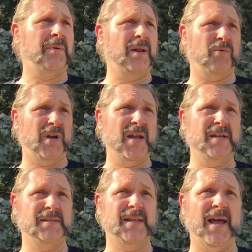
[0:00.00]
where he
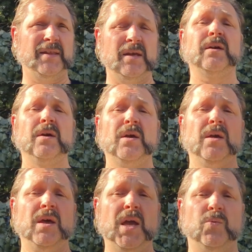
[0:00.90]
is standing,
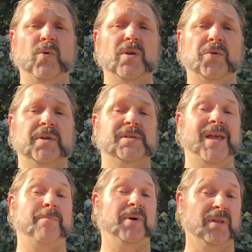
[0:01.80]
it will look the
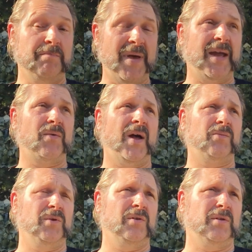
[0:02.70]
same, but the
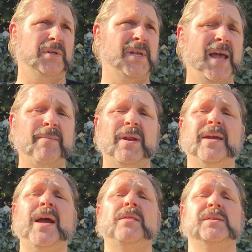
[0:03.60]
background will look the same. And
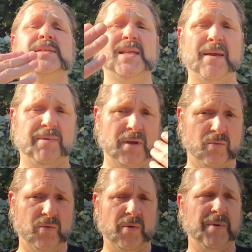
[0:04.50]
again, the same thing
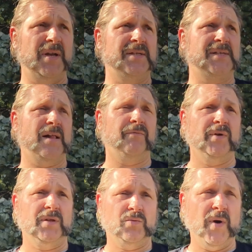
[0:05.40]
will repeat itself
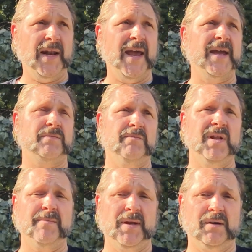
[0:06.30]
with a 28
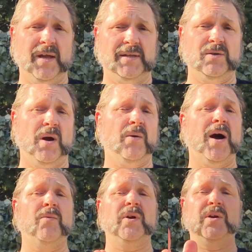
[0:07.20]
millimeter lens. So
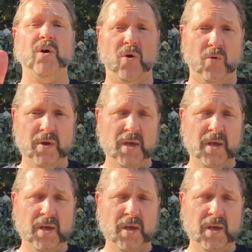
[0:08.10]
I will go